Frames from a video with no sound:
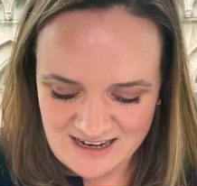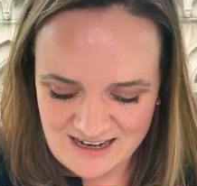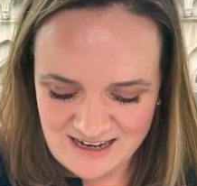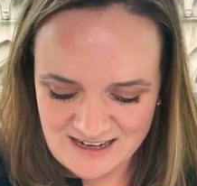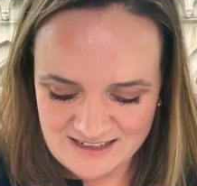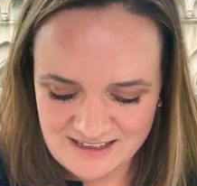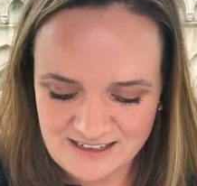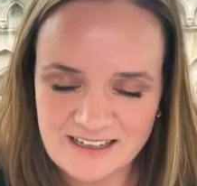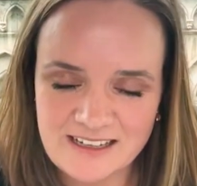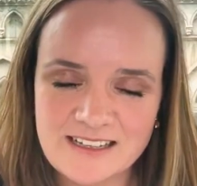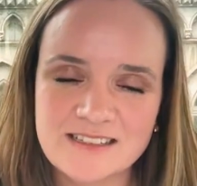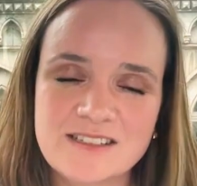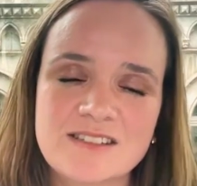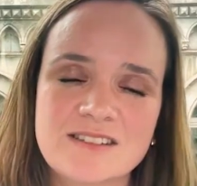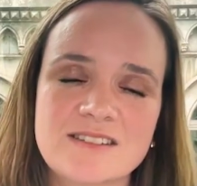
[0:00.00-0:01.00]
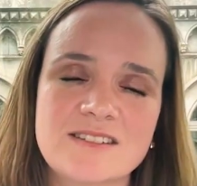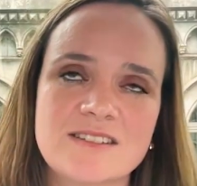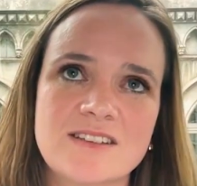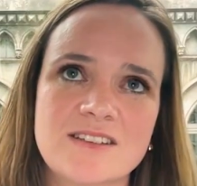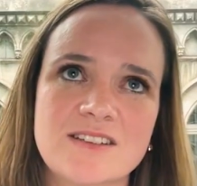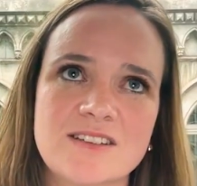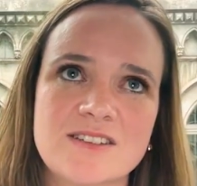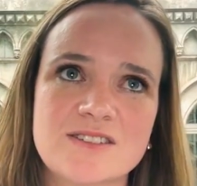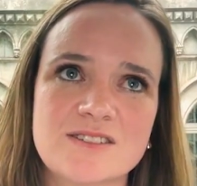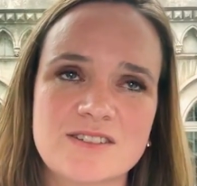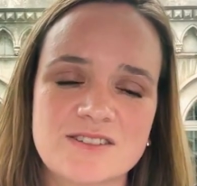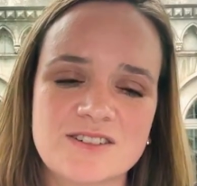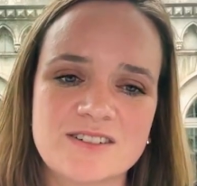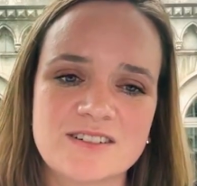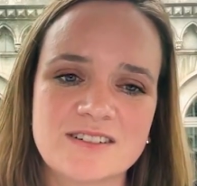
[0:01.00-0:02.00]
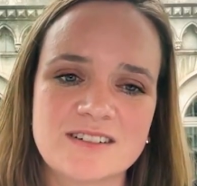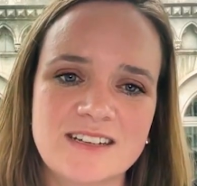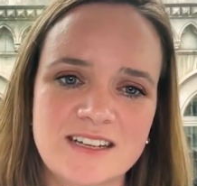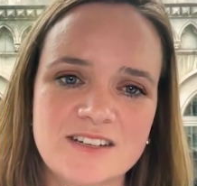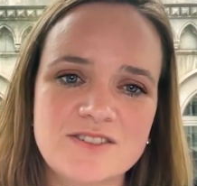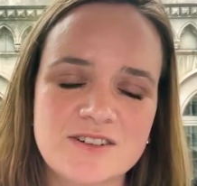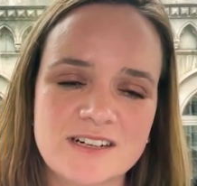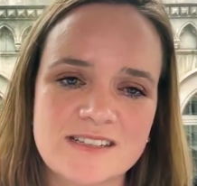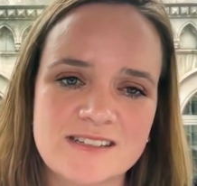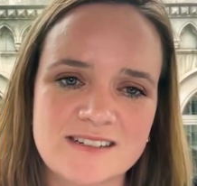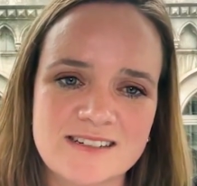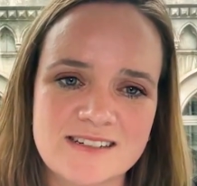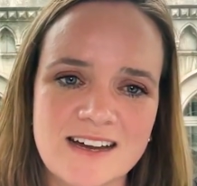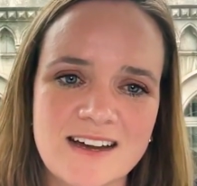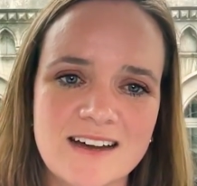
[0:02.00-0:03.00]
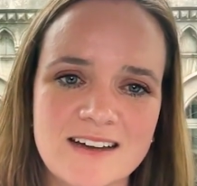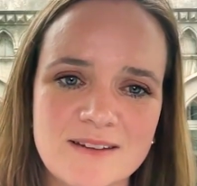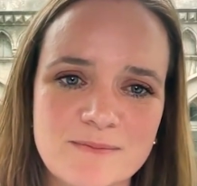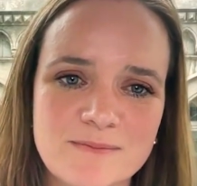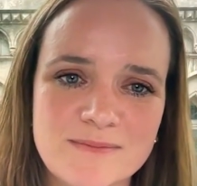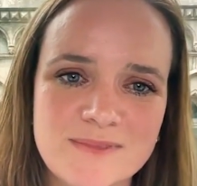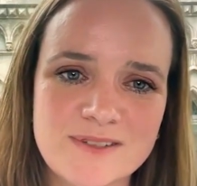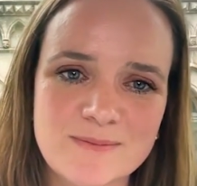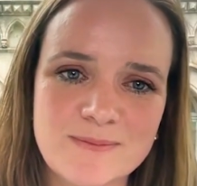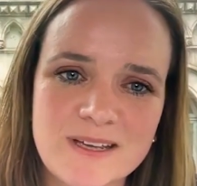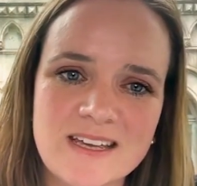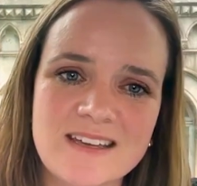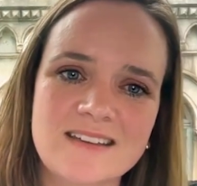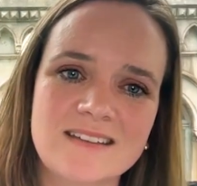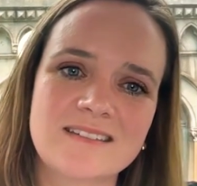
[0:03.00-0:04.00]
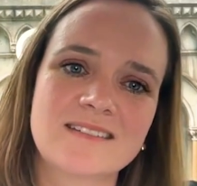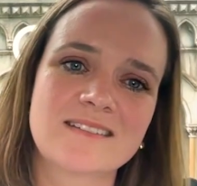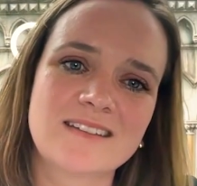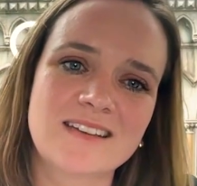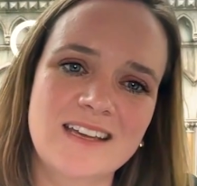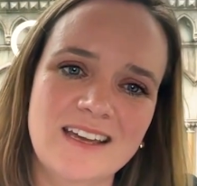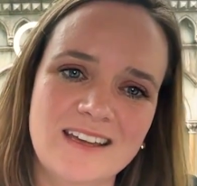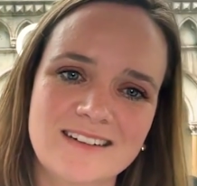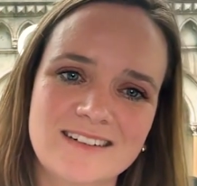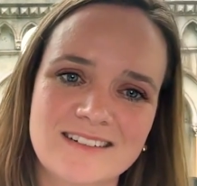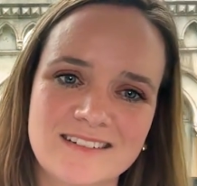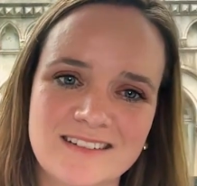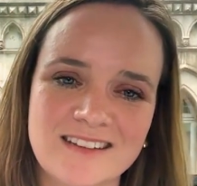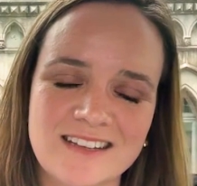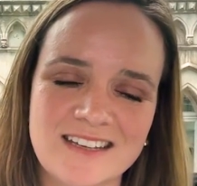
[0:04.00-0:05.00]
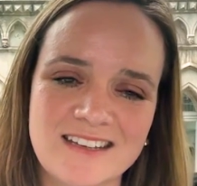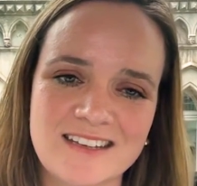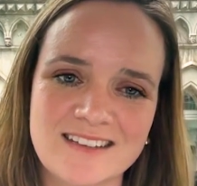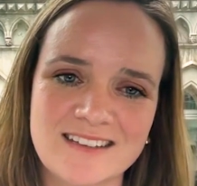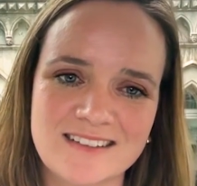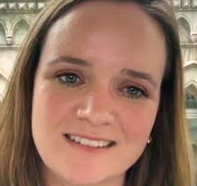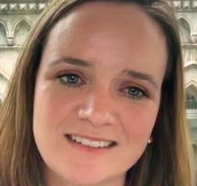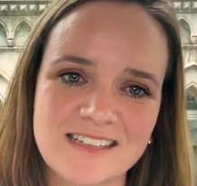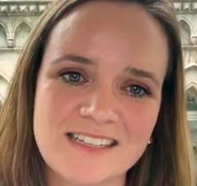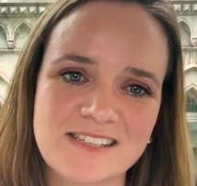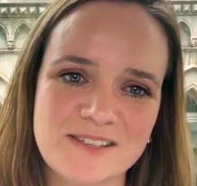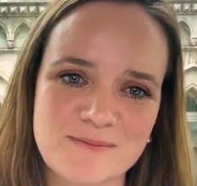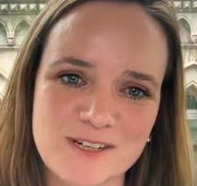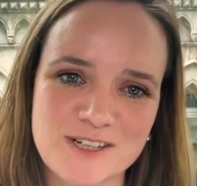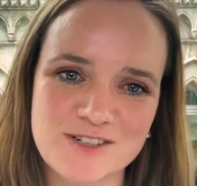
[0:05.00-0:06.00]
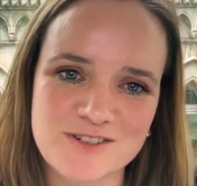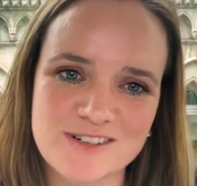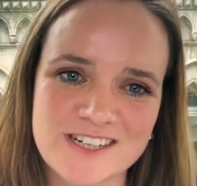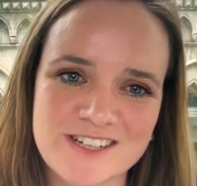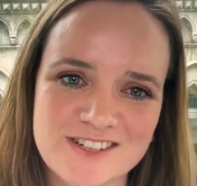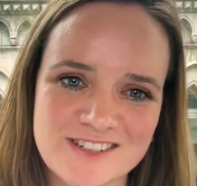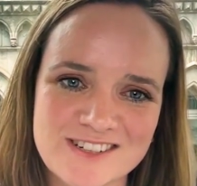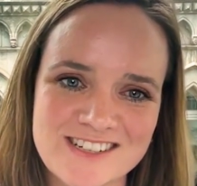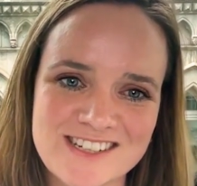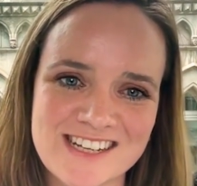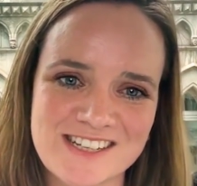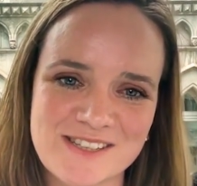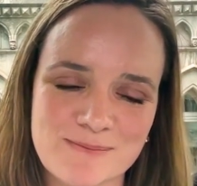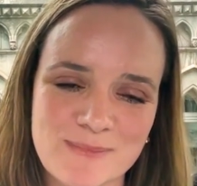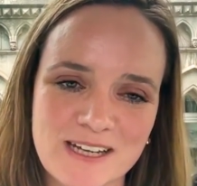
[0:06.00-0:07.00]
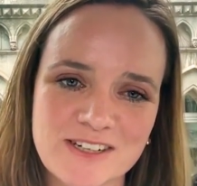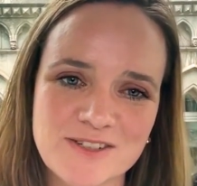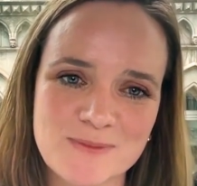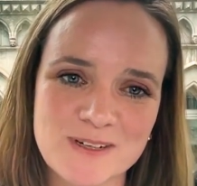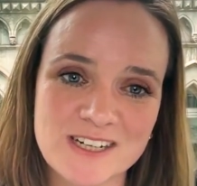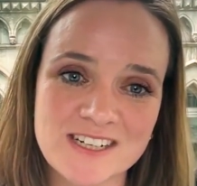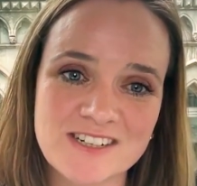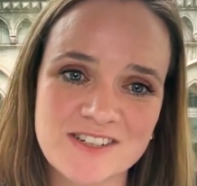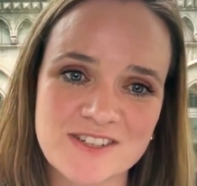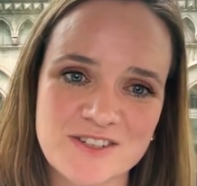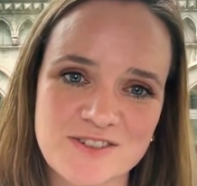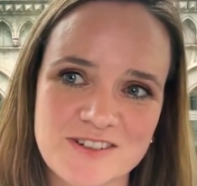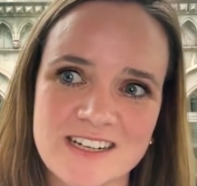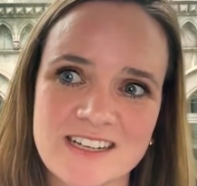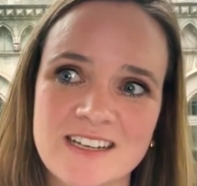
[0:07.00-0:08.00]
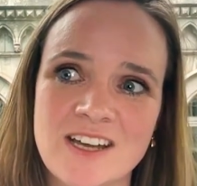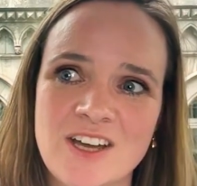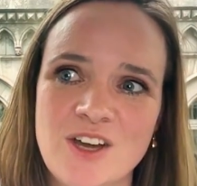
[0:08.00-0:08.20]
I think it's such an interesting time to be in the lease administration, data management industry,